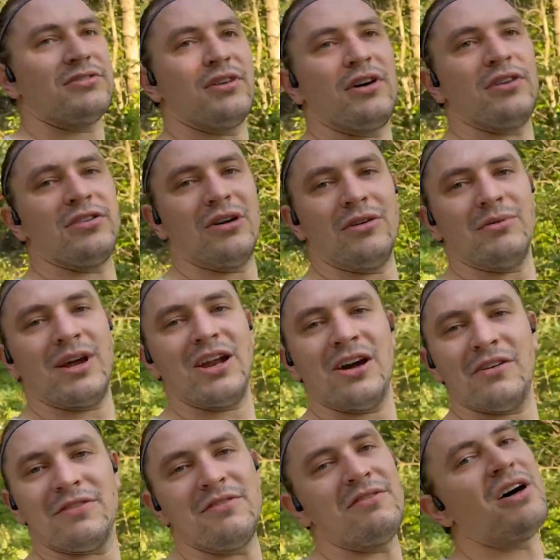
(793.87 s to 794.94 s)
So don't write
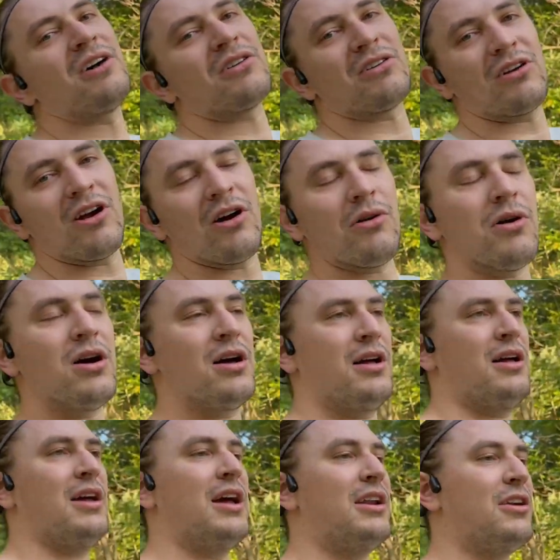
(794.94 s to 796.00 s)
off the Velcro
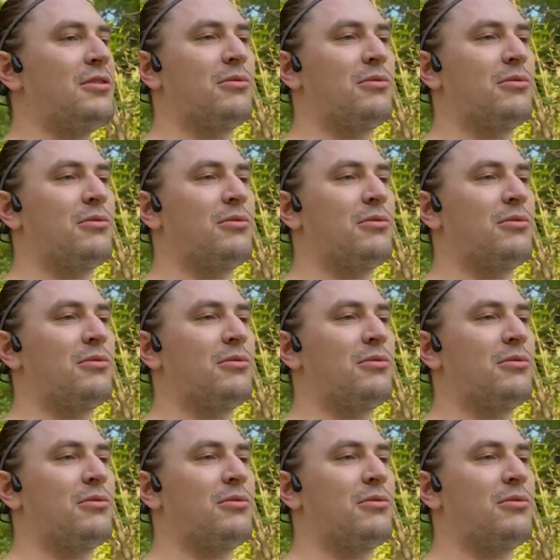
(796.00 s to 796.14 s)
and